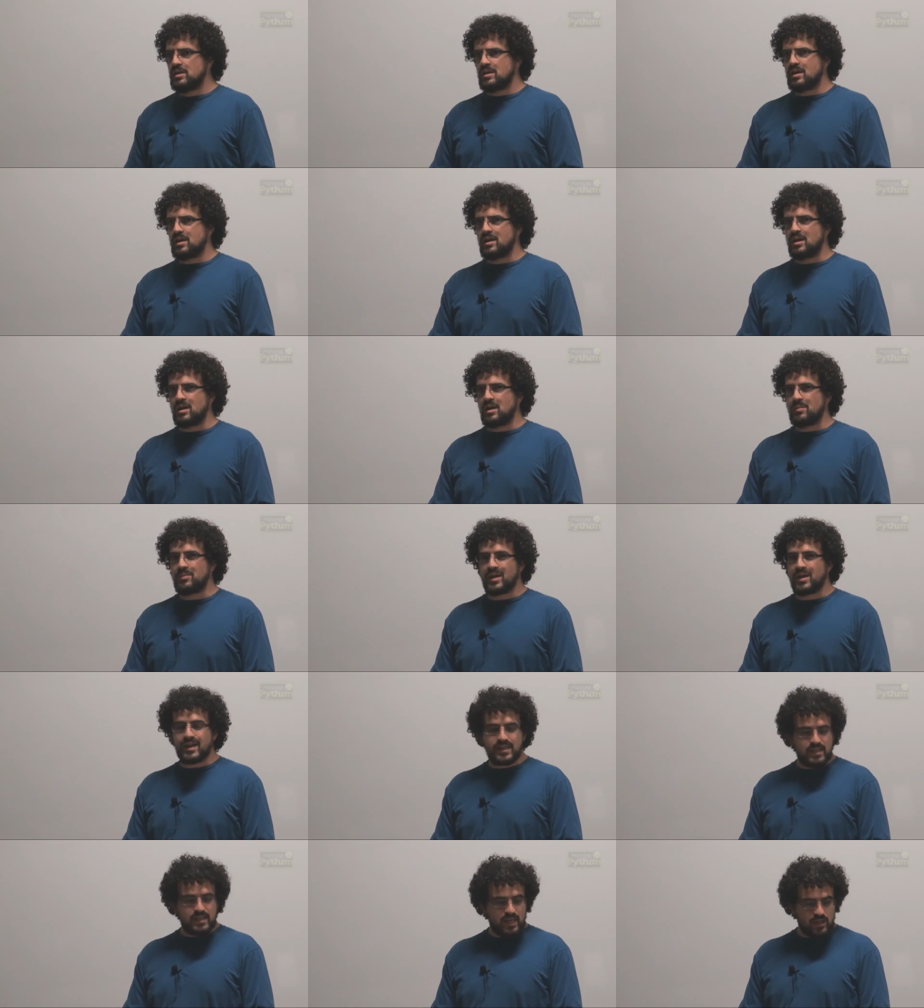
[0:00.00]
Um,
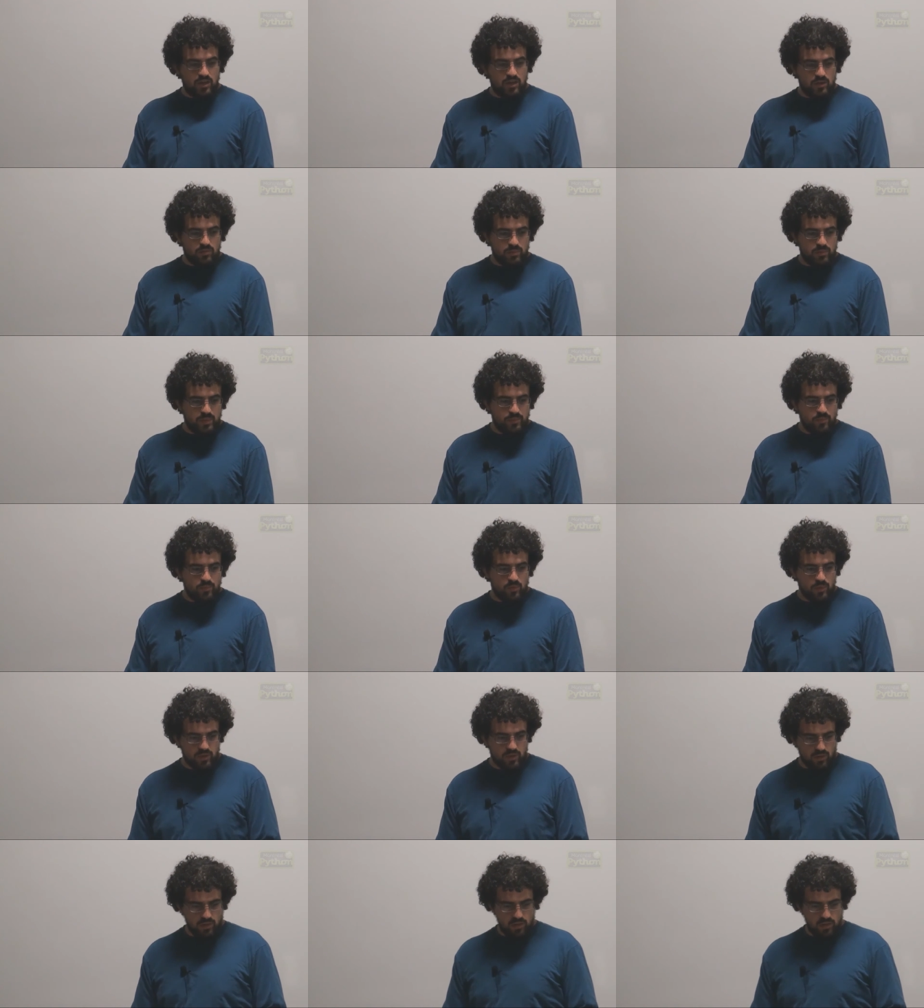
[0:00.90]
I cannot remember
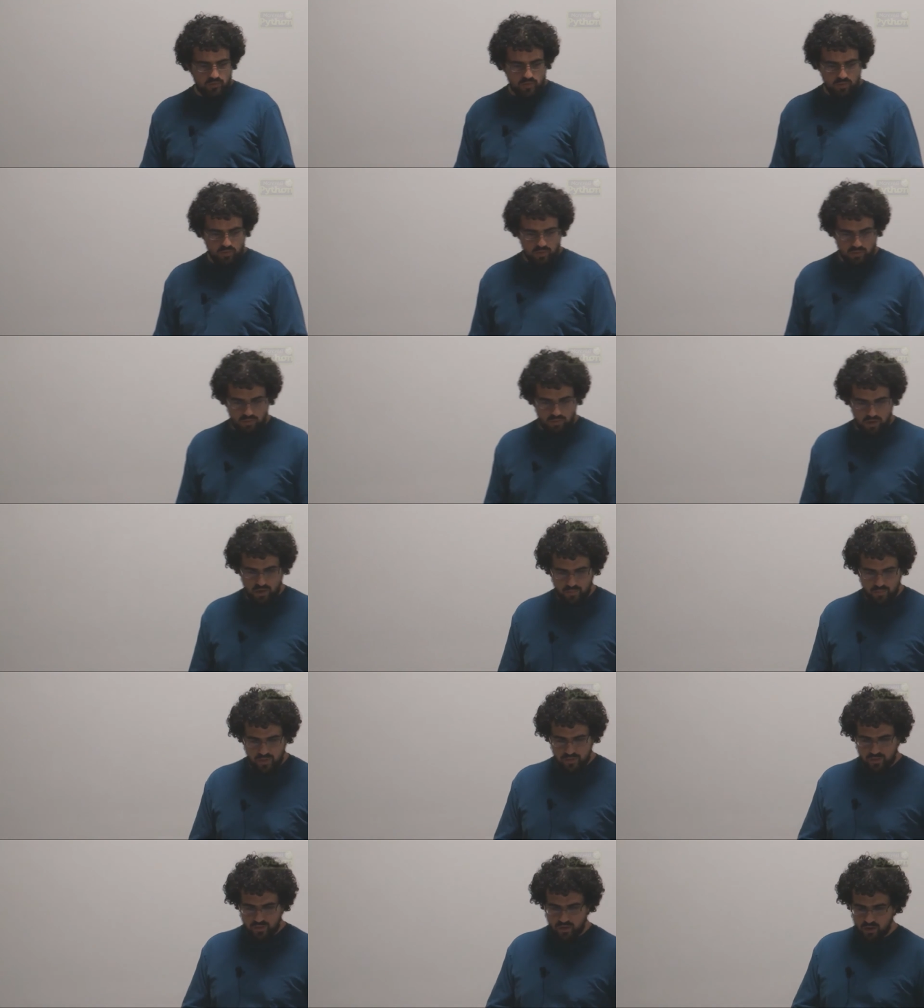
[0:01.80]
what all of the
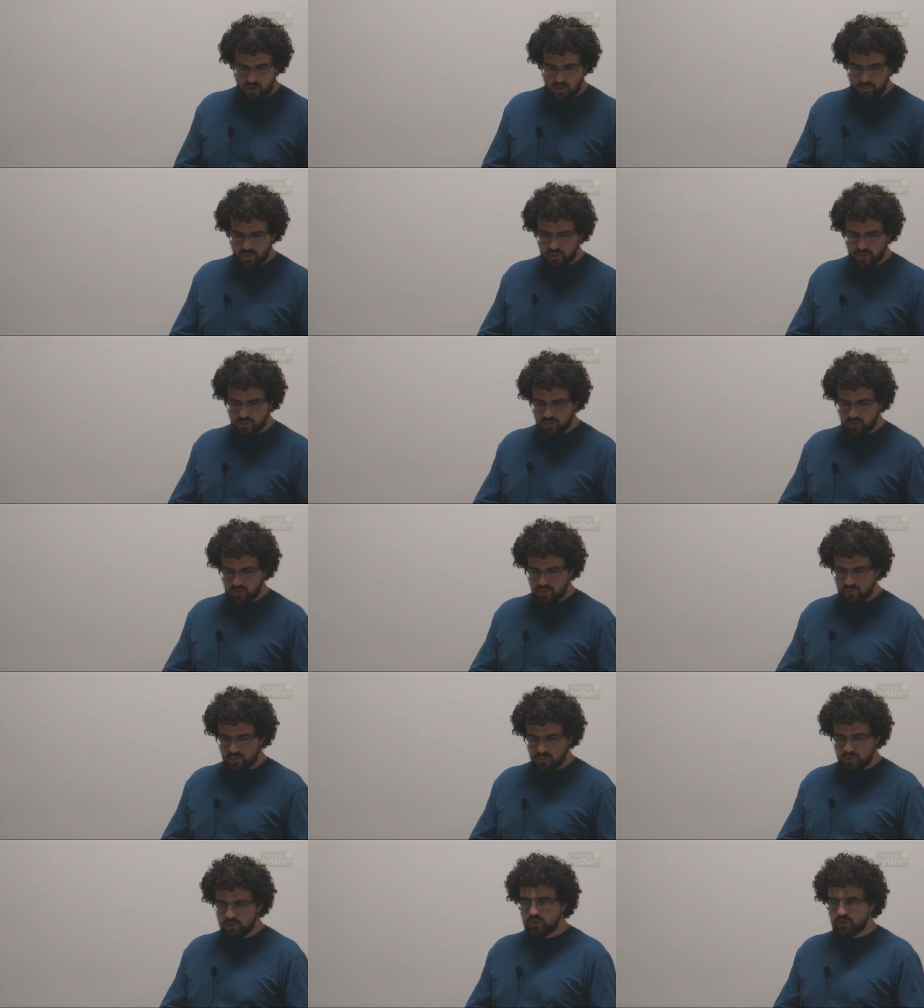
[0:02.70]
requirements are, but those
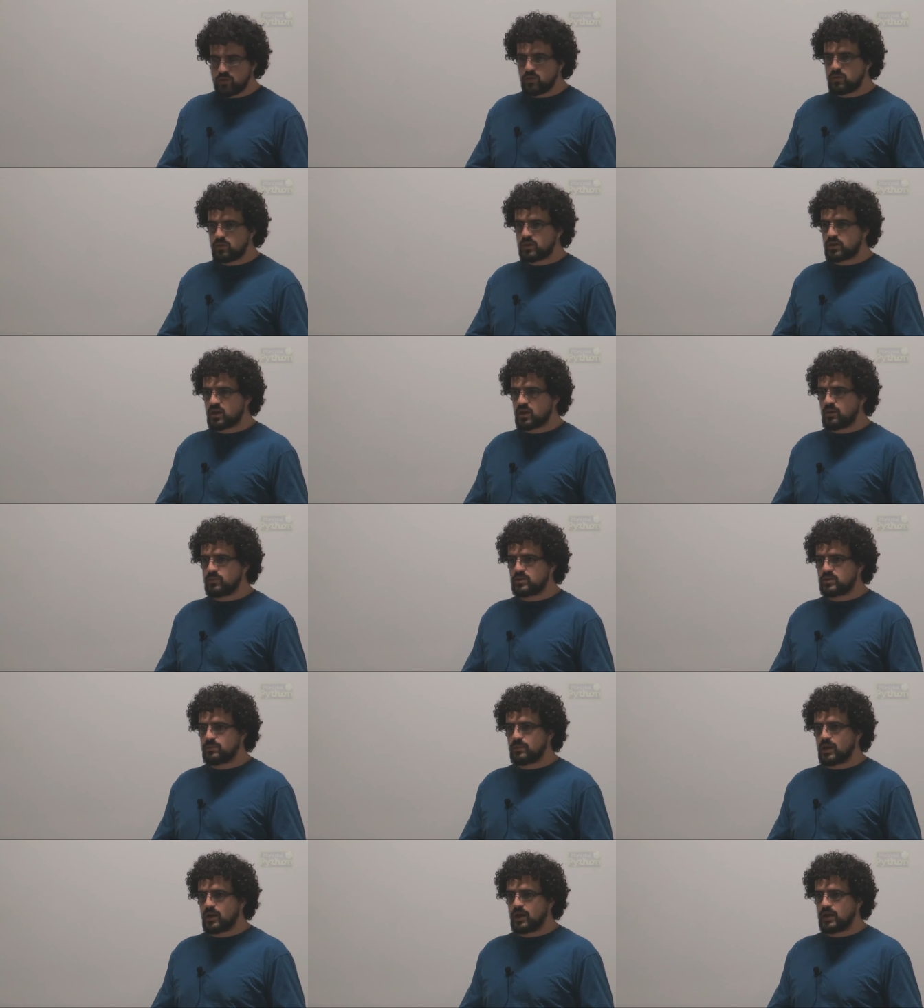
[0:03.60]
are the two that come
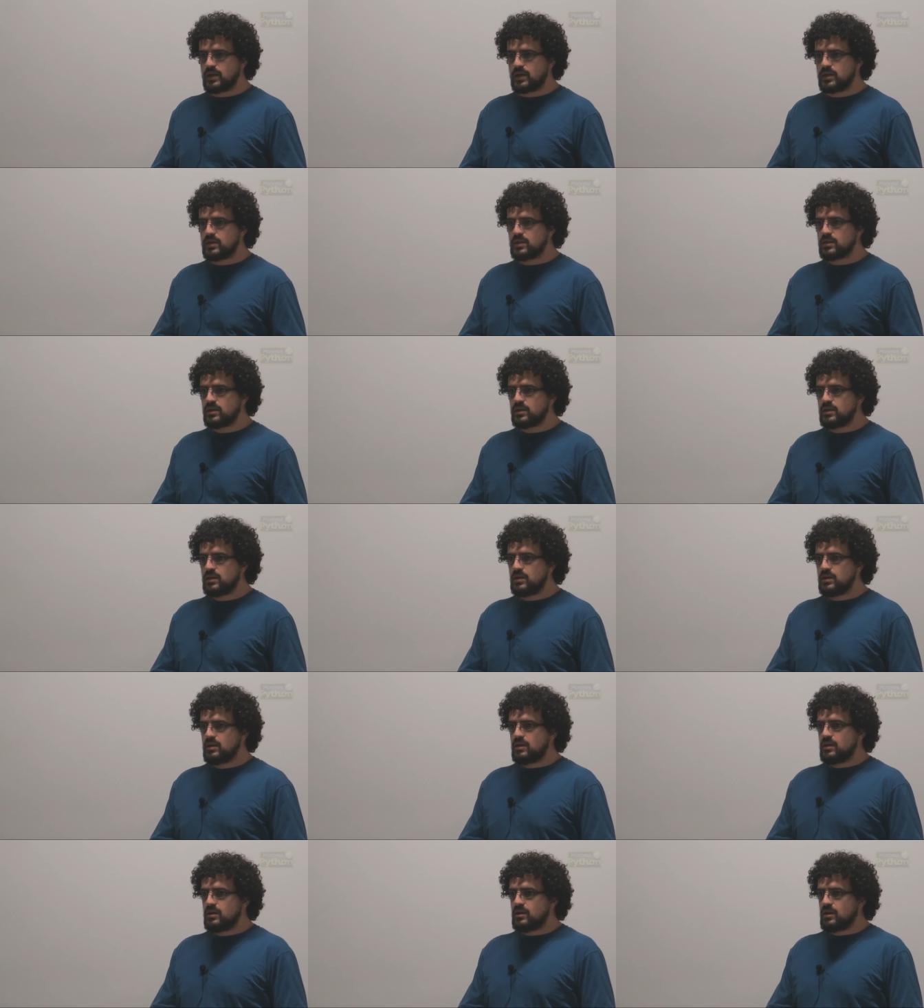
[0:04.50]
to mind.
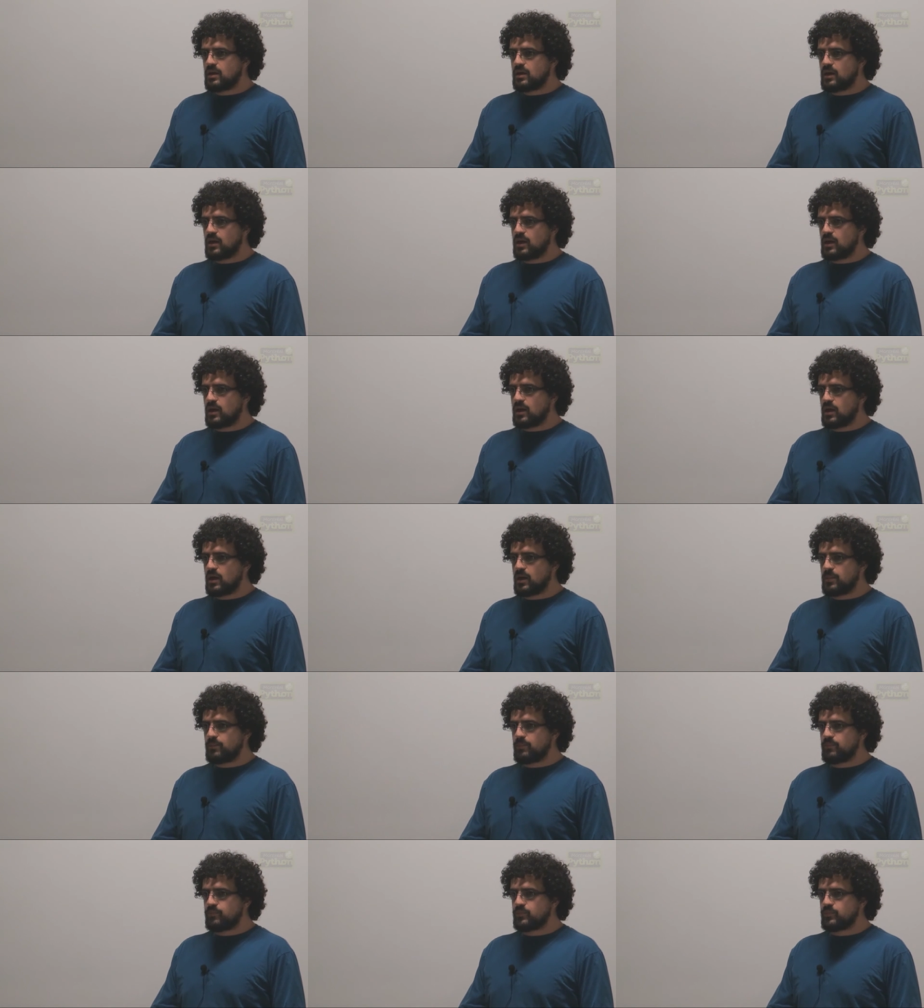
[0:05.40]

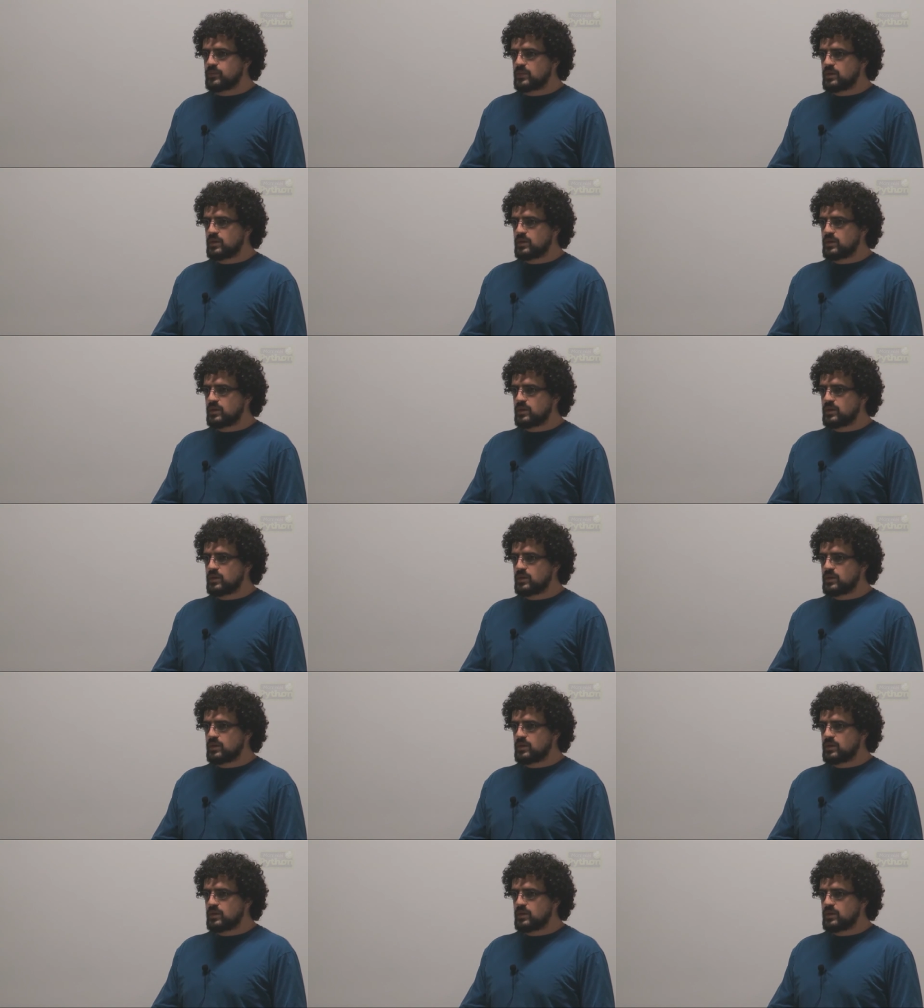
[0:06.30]
Um,